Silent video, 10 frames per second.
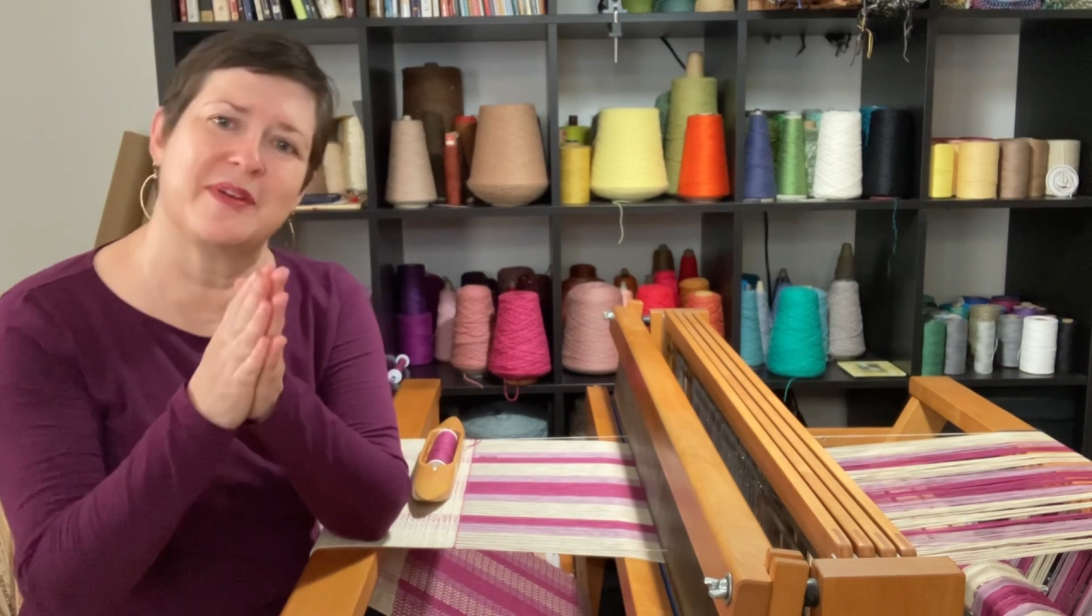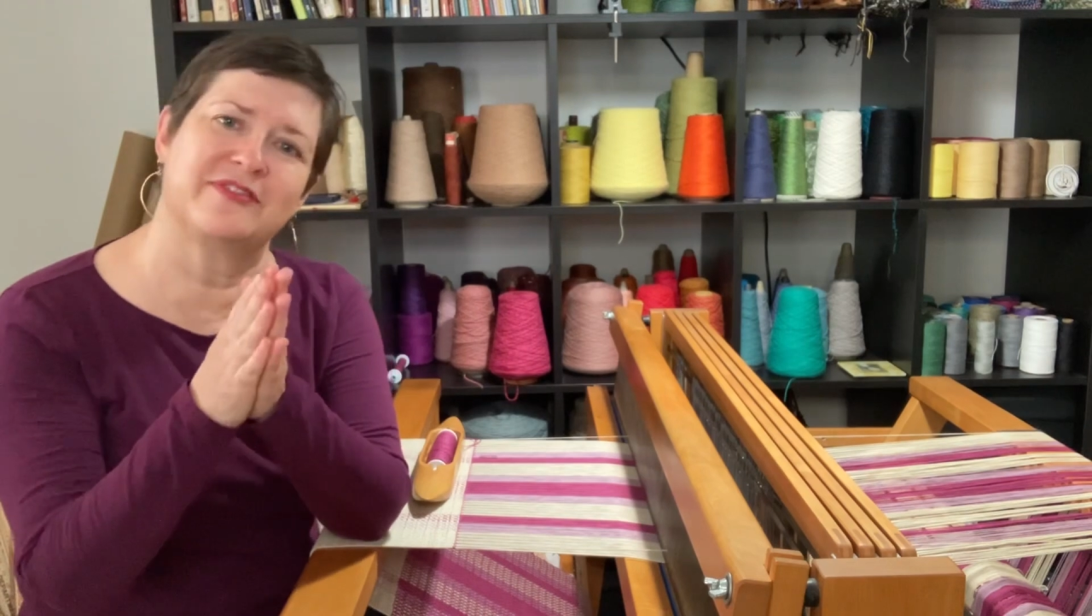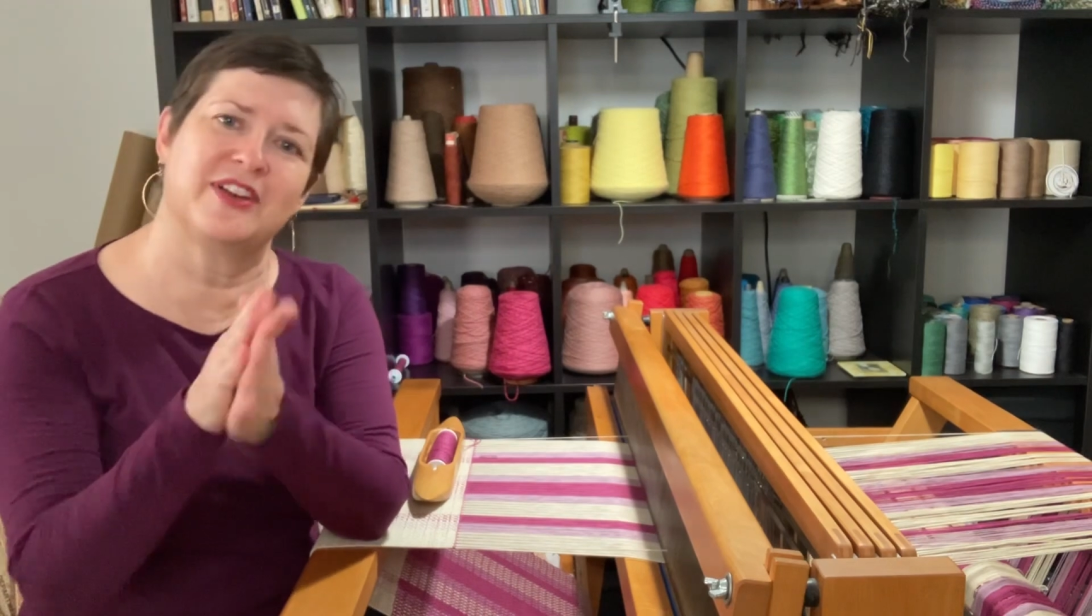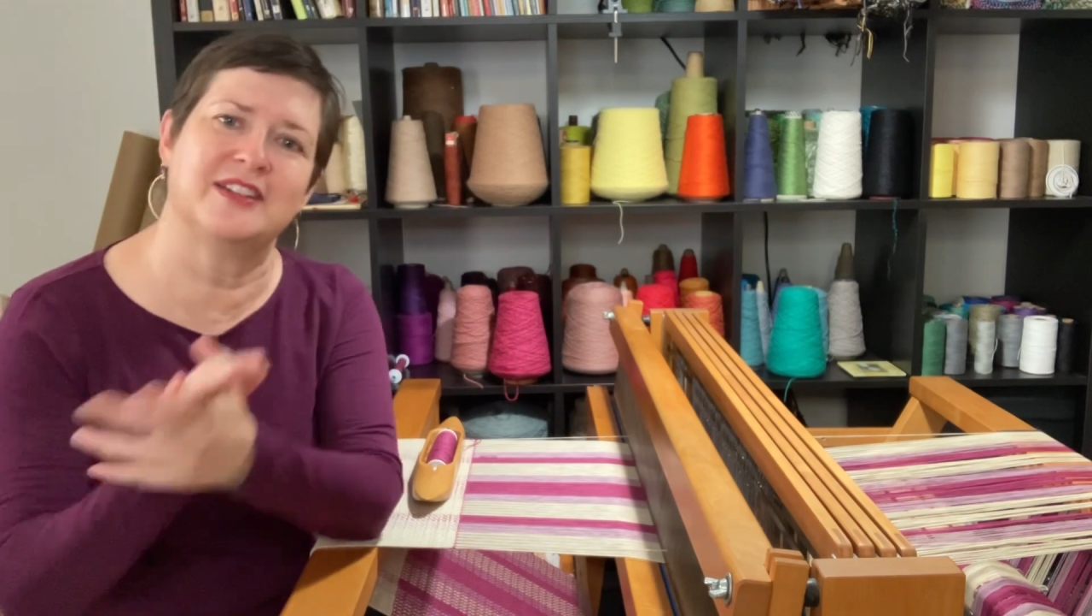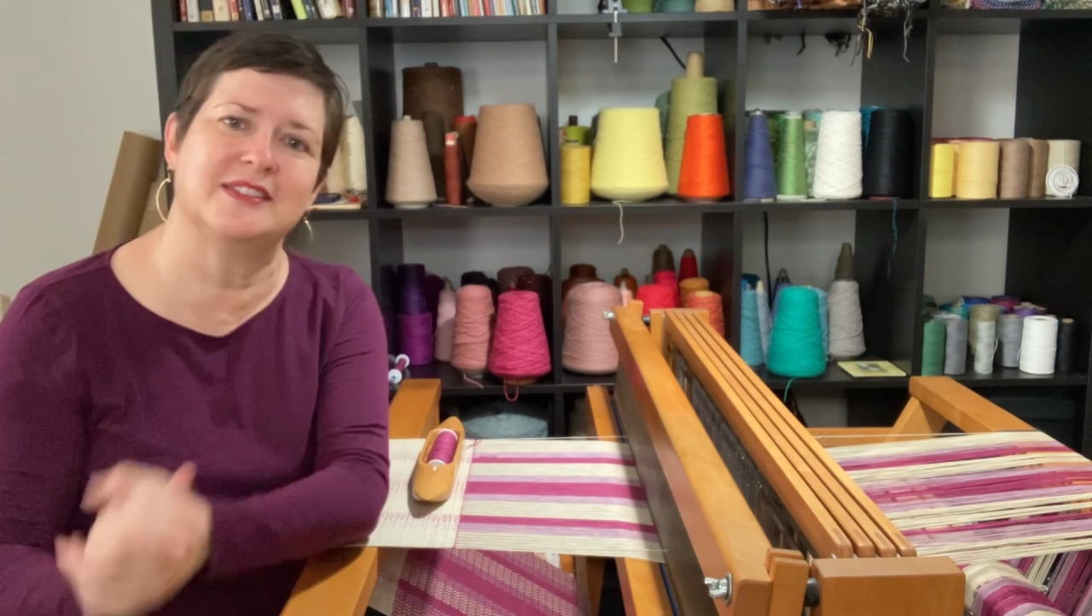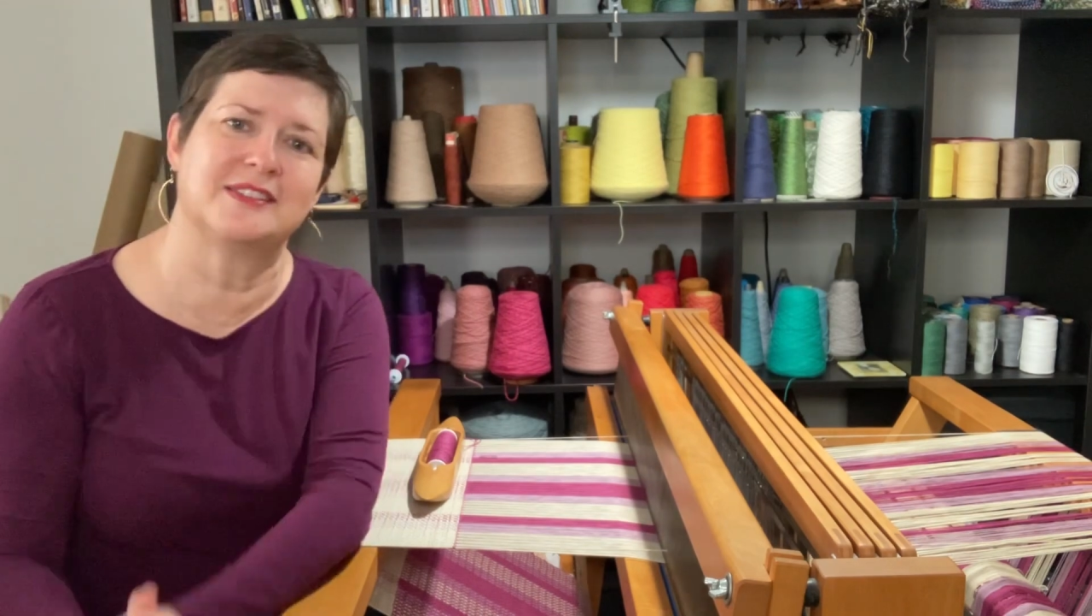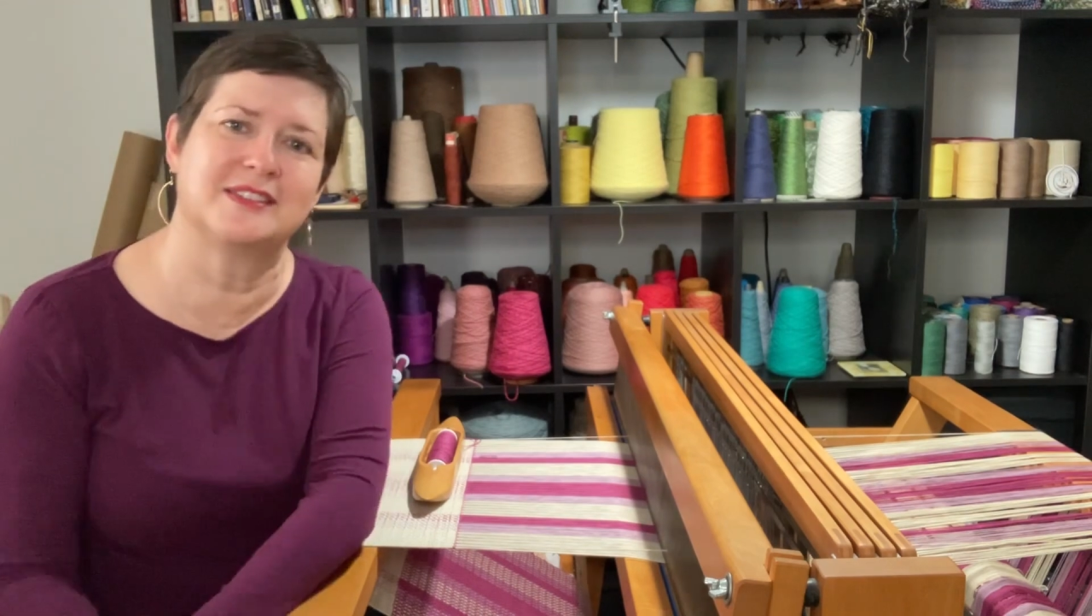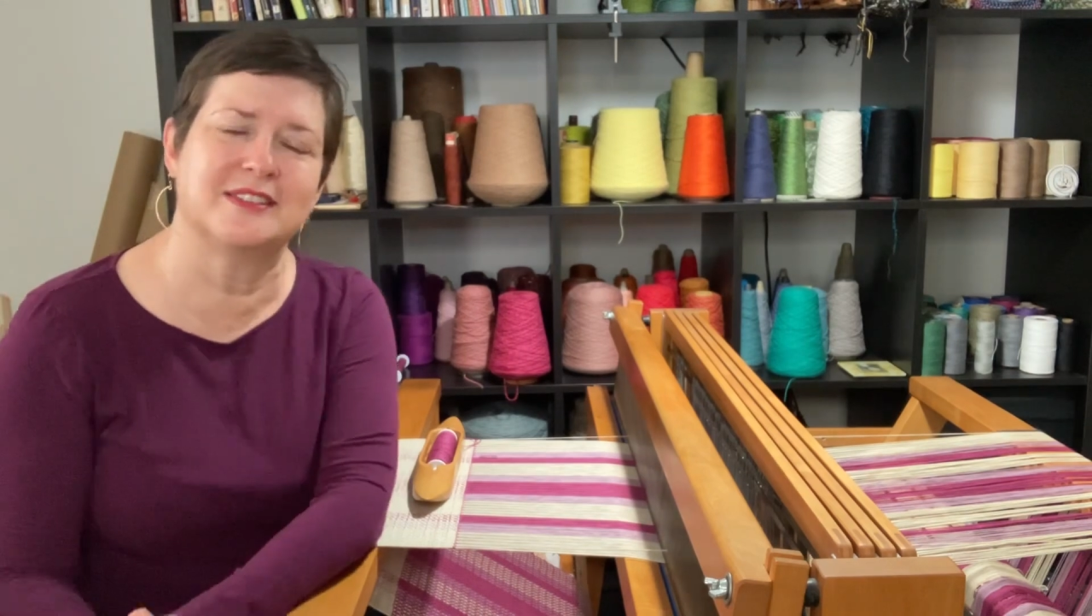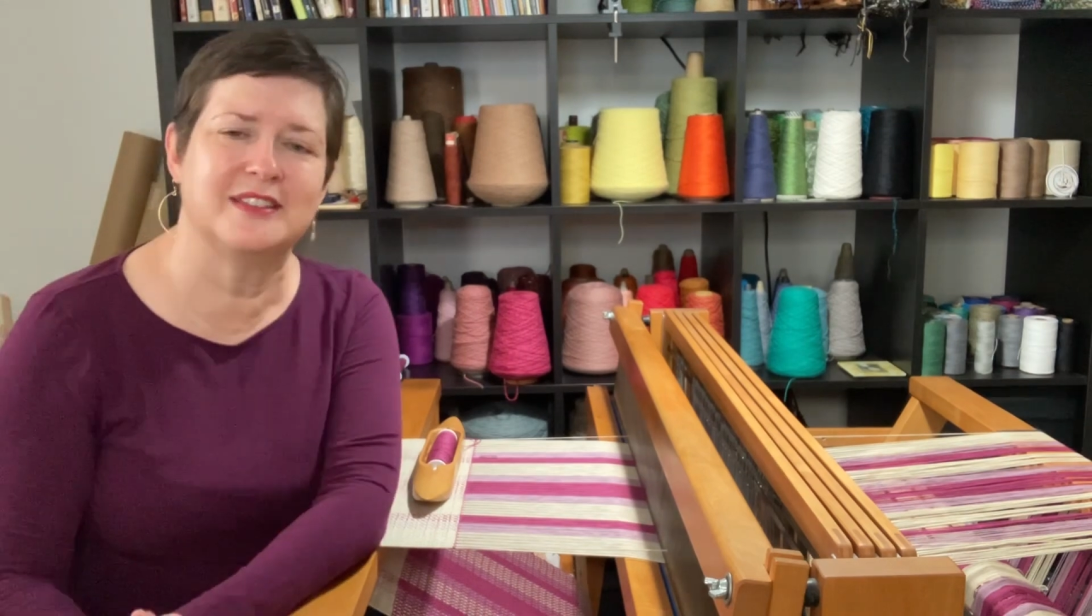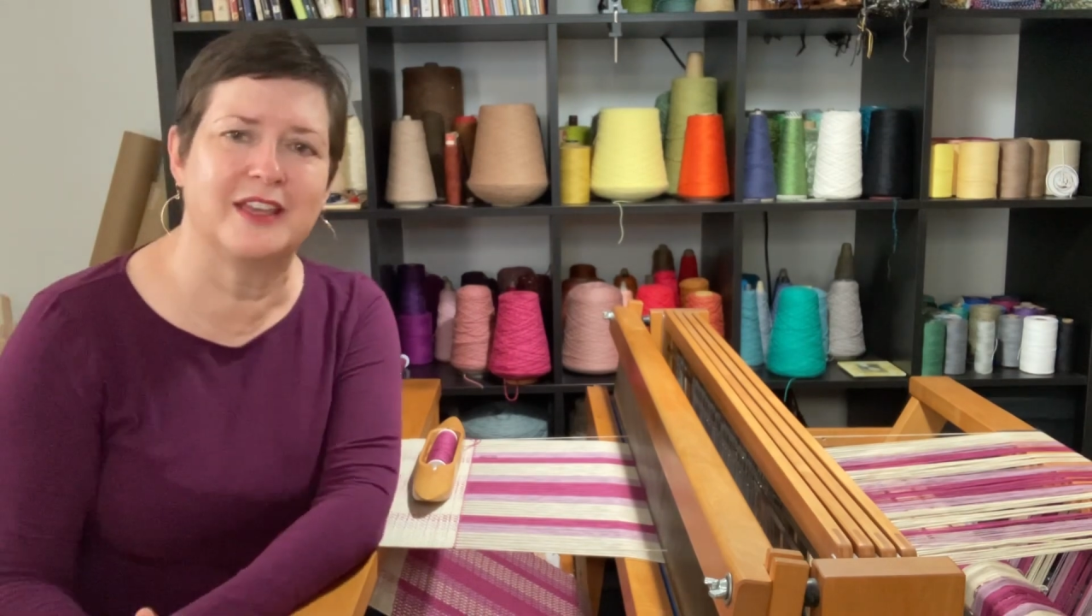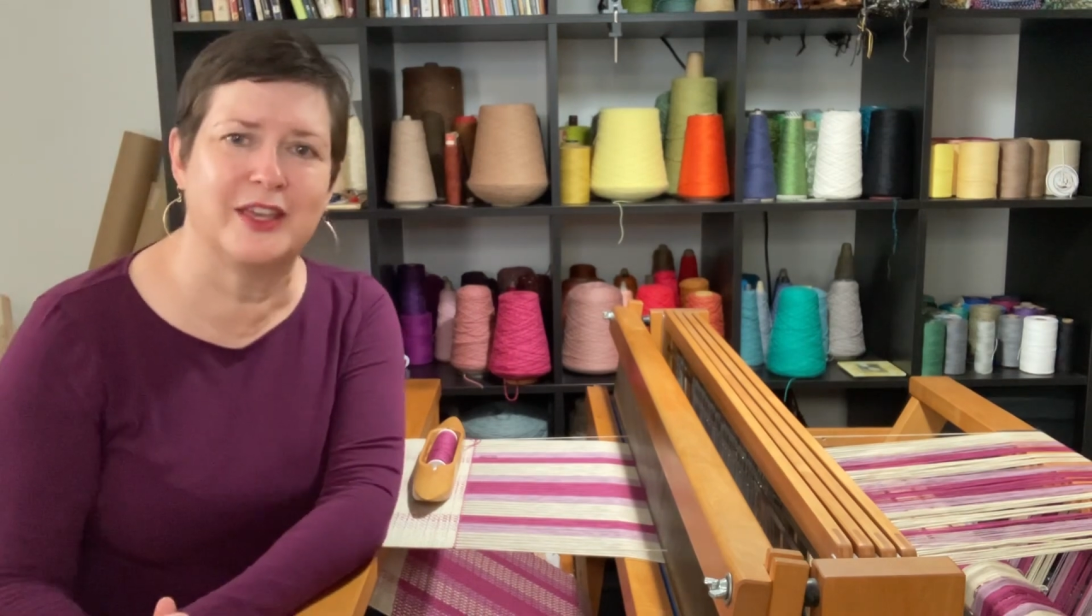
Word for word: my friends.